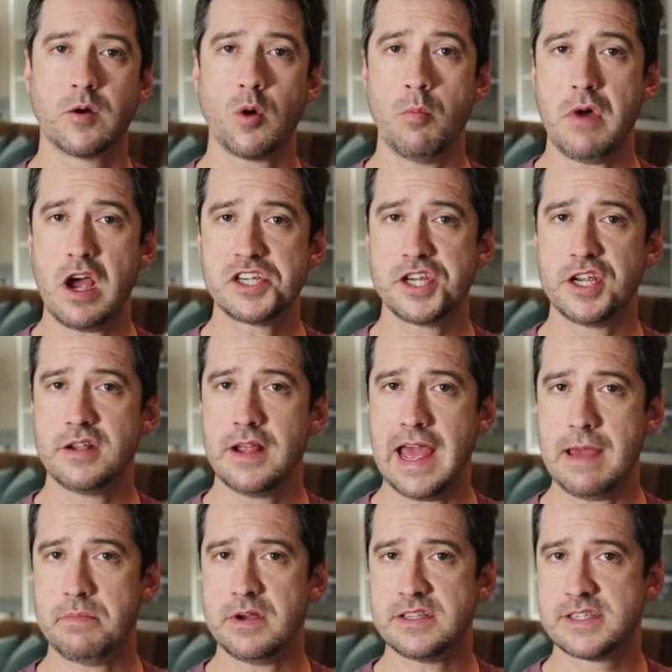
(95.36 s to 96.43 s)
Combustion
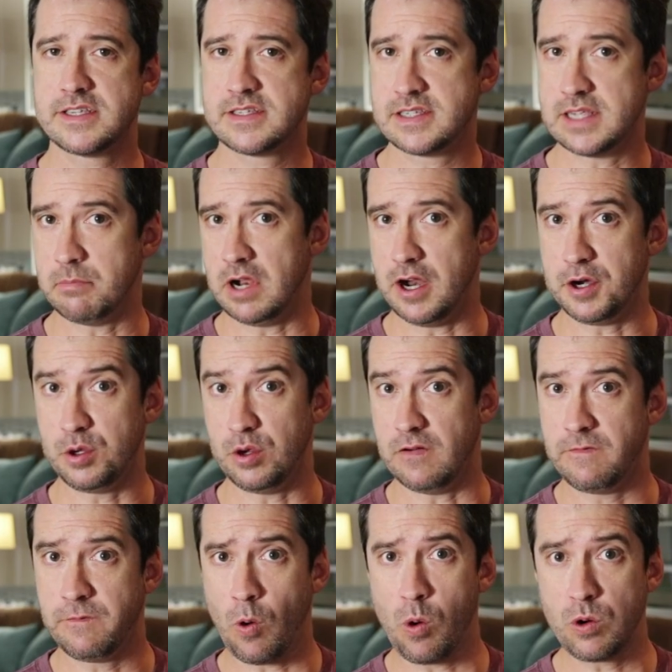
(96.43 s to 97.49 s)
happens similar to a
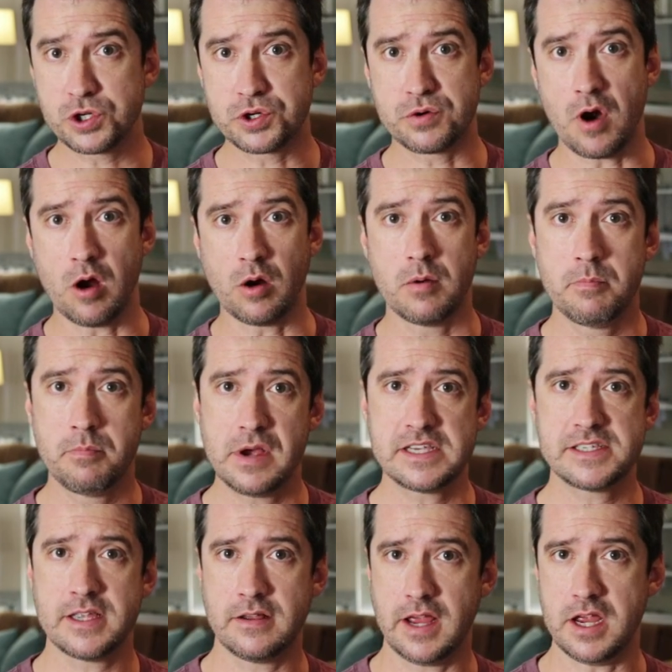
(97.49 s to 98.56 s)
four-stroke
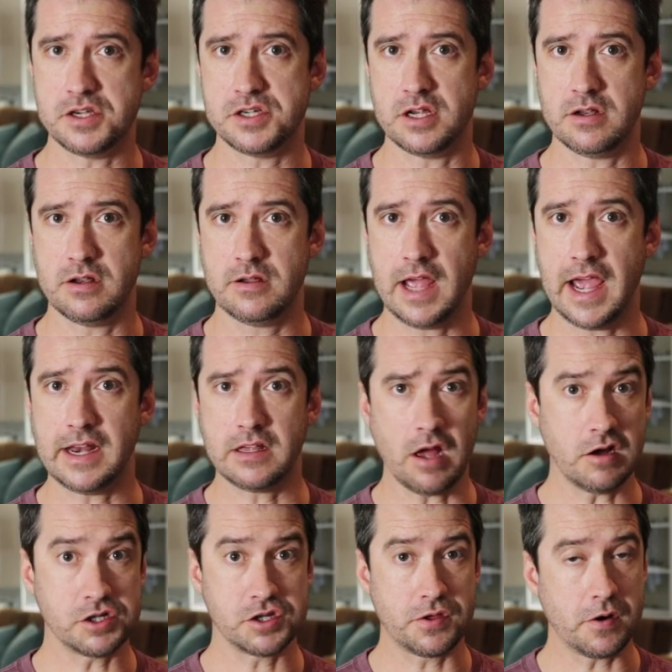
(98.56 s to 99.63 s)
piston engine and it
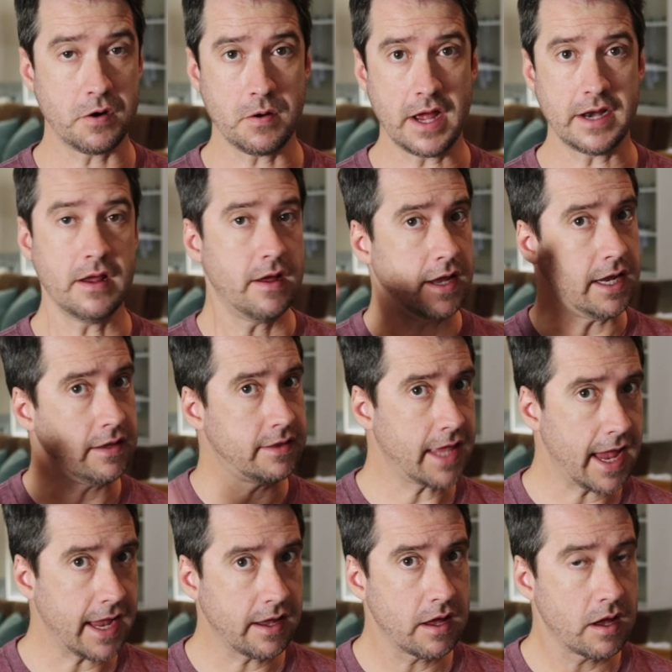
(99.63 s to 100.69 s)
goes through an
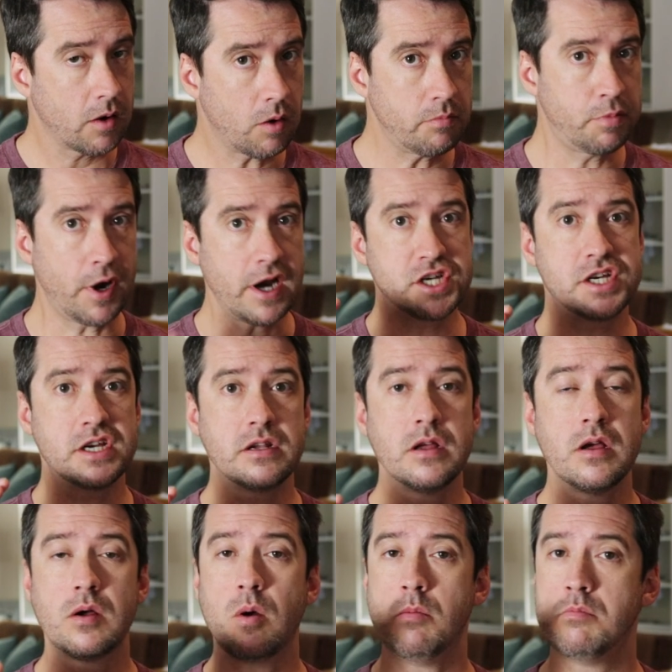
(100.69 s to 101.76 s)
intake, compression,
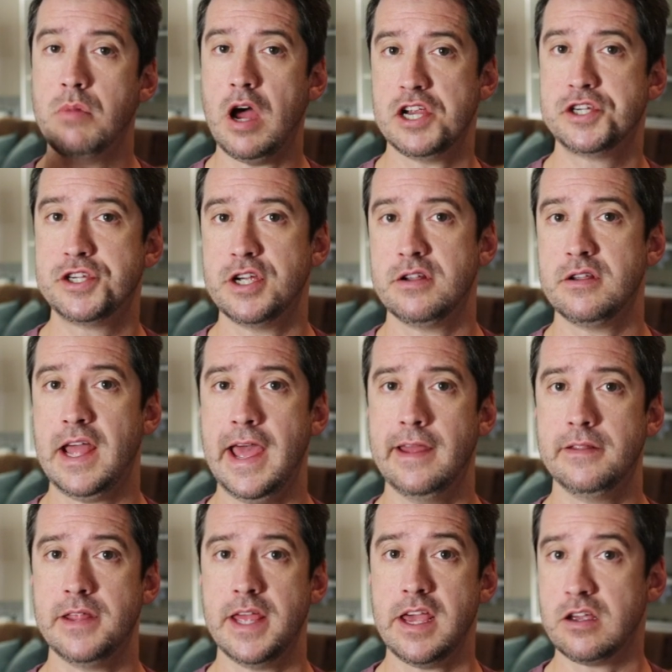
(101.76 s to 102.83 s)
combustion
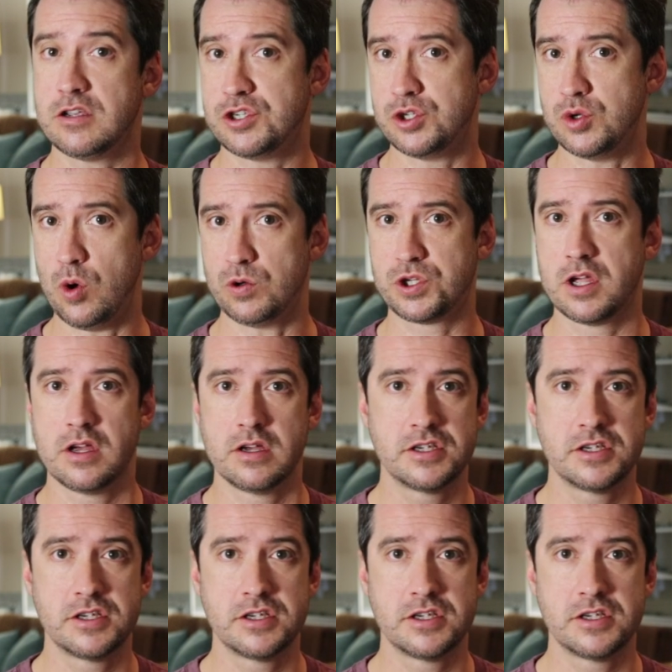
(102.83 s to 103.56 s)
and exhaust